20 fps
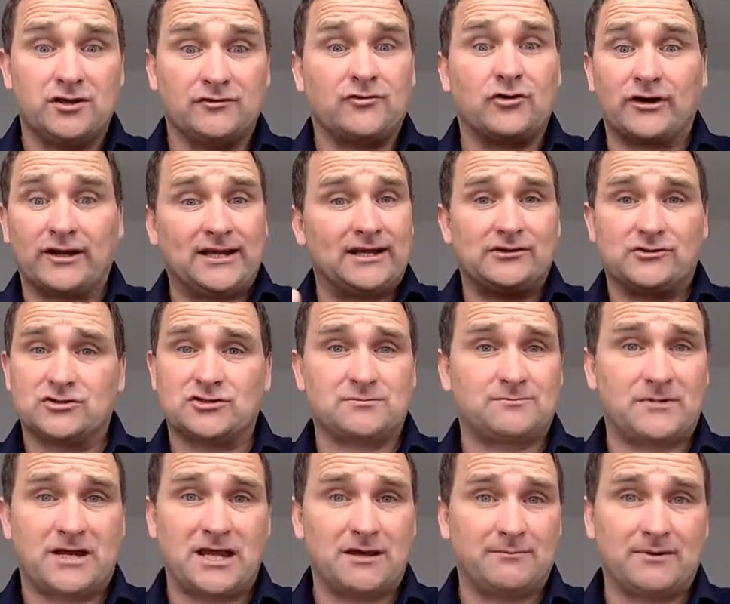You've got to hit
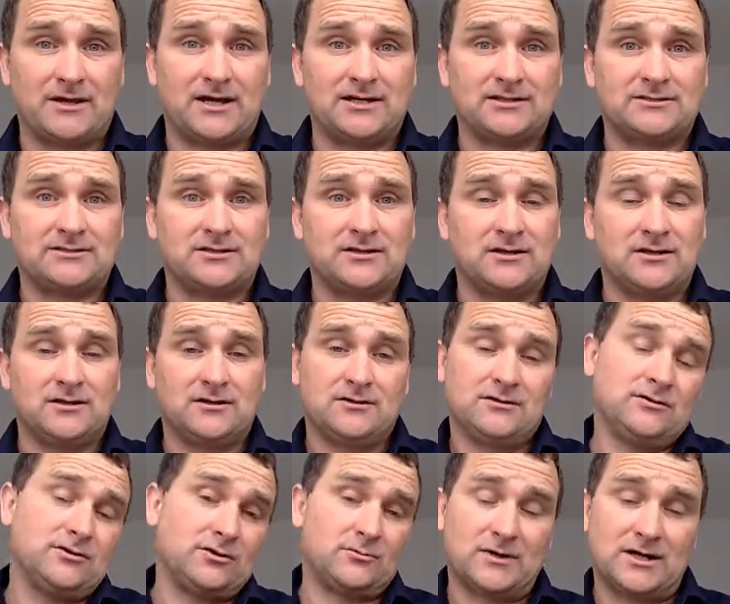those KPIs.
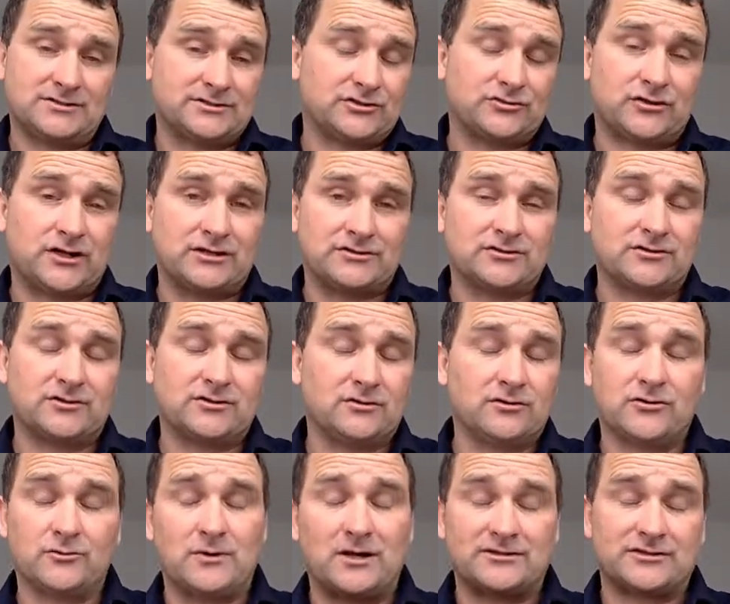Otherwise, the
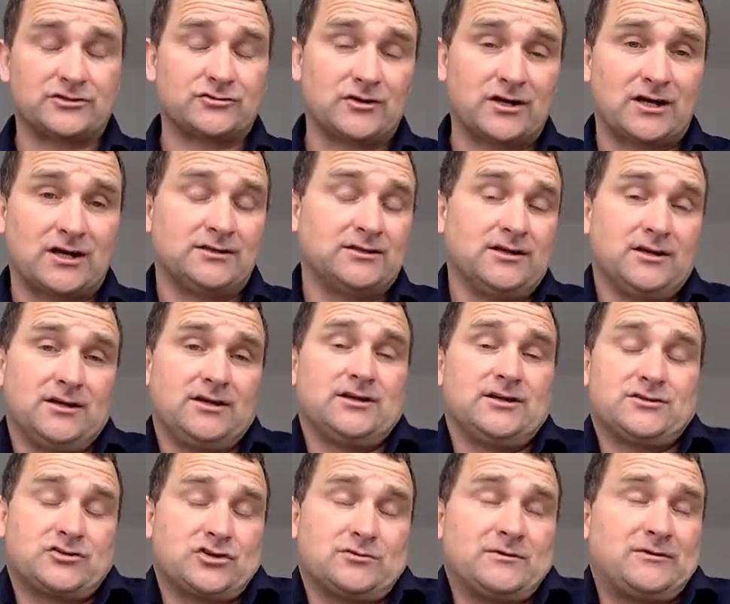trial
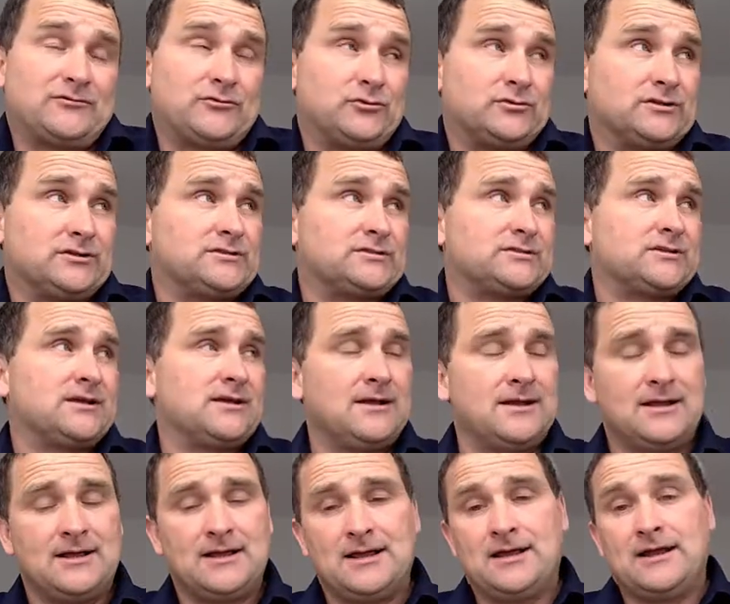is going to be fruitless.
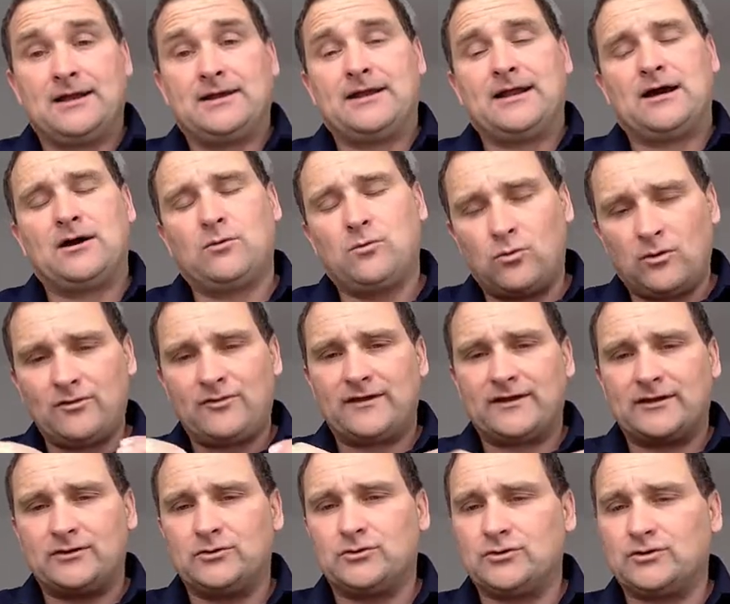Now, one
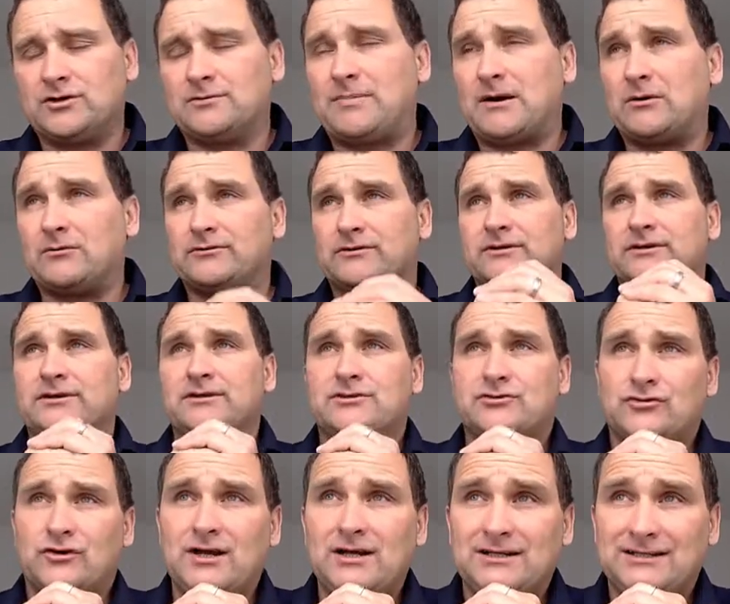thing to know about the
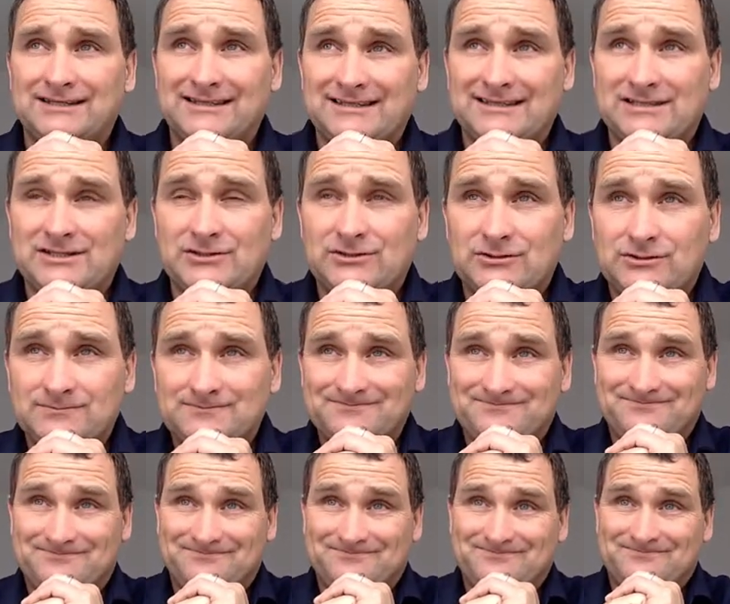trial is,
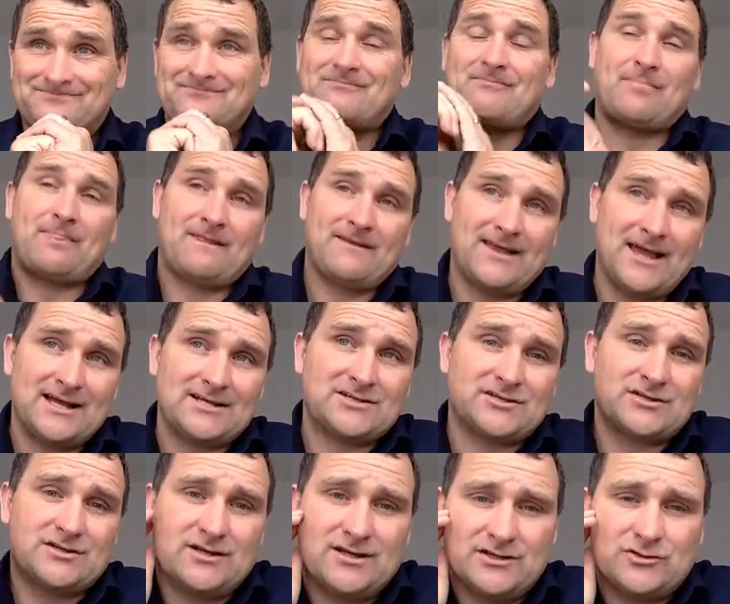
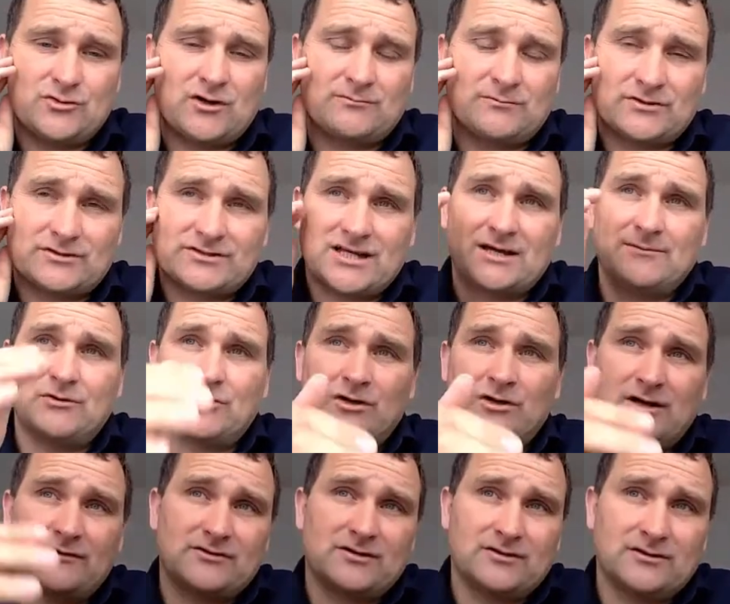yes, in 12 months' time, you're going
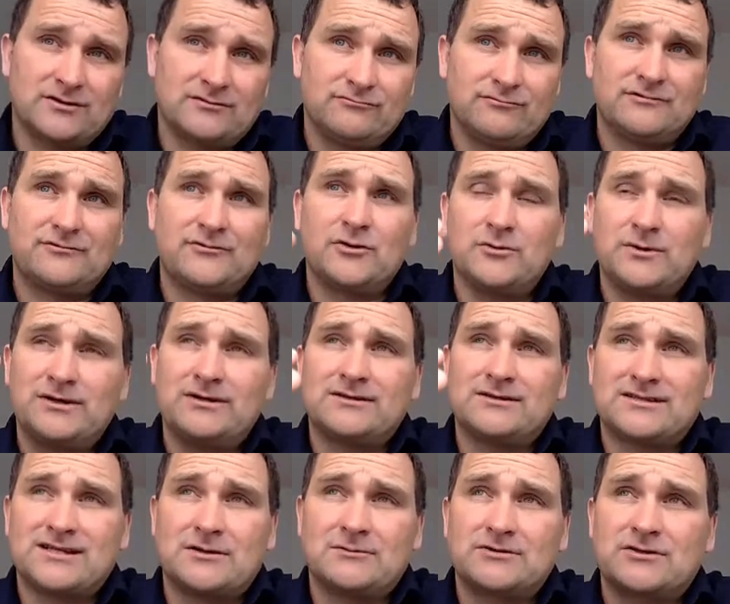to have to review it
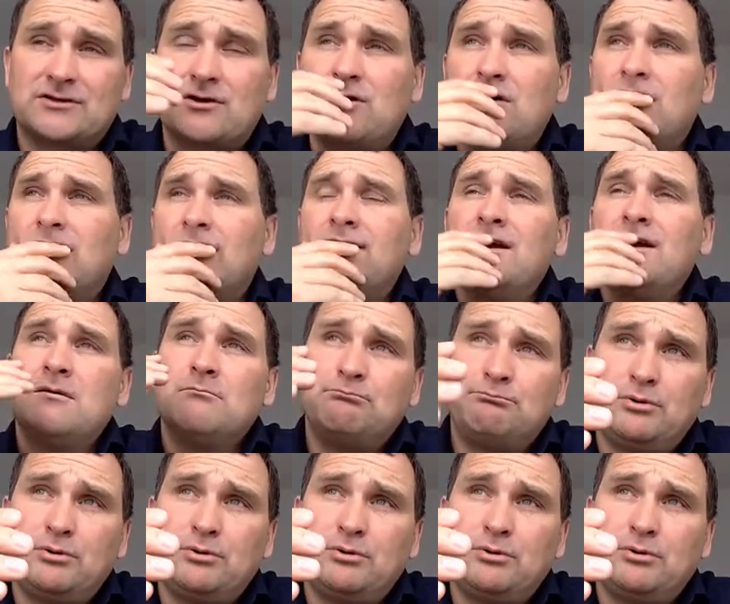to see how it's gone.